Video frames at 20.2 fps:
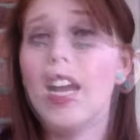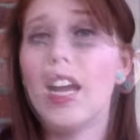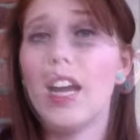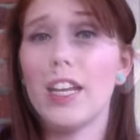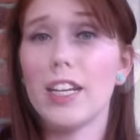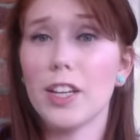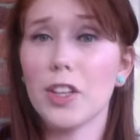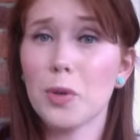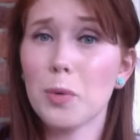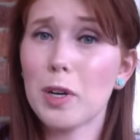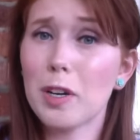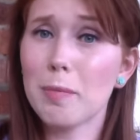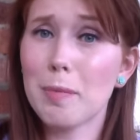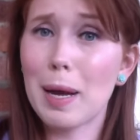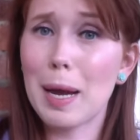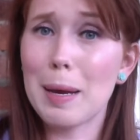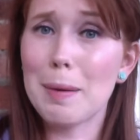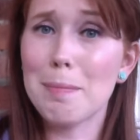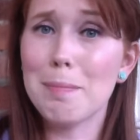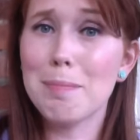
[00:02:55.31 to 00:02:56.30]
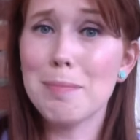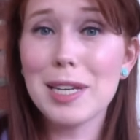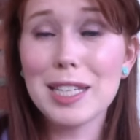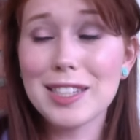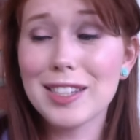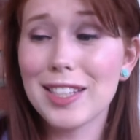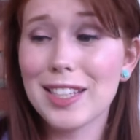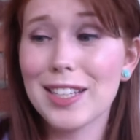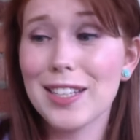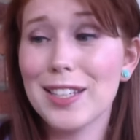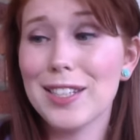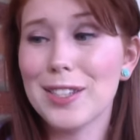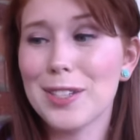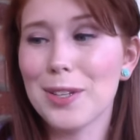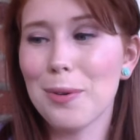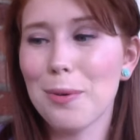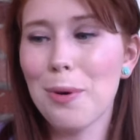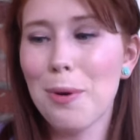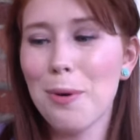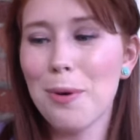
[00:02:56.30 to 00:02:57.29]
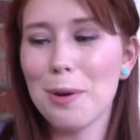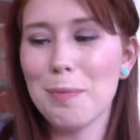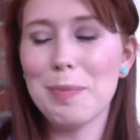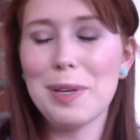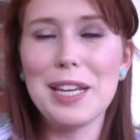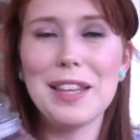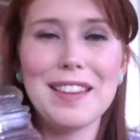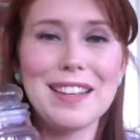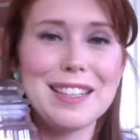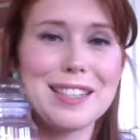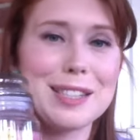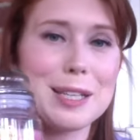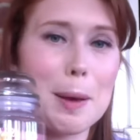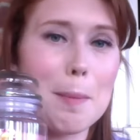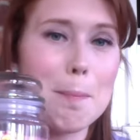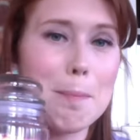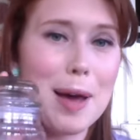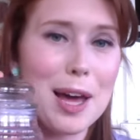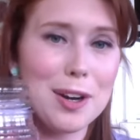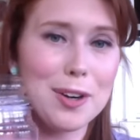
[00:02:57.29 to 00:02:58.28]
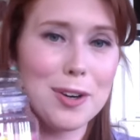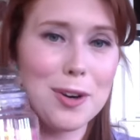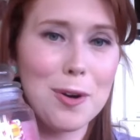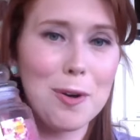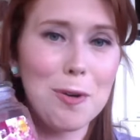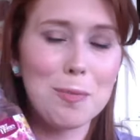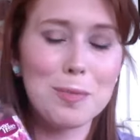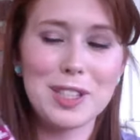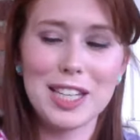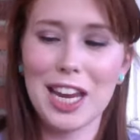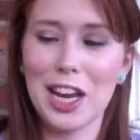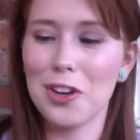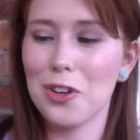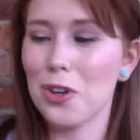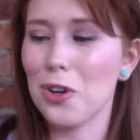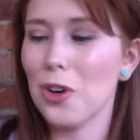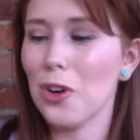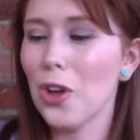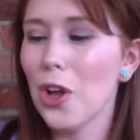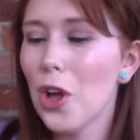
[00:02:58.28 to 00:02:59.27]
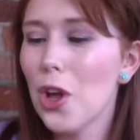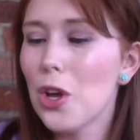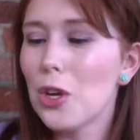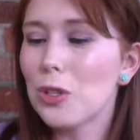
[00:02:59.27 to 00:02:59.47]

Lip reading: Another one of my misses would be this Better Homes candle.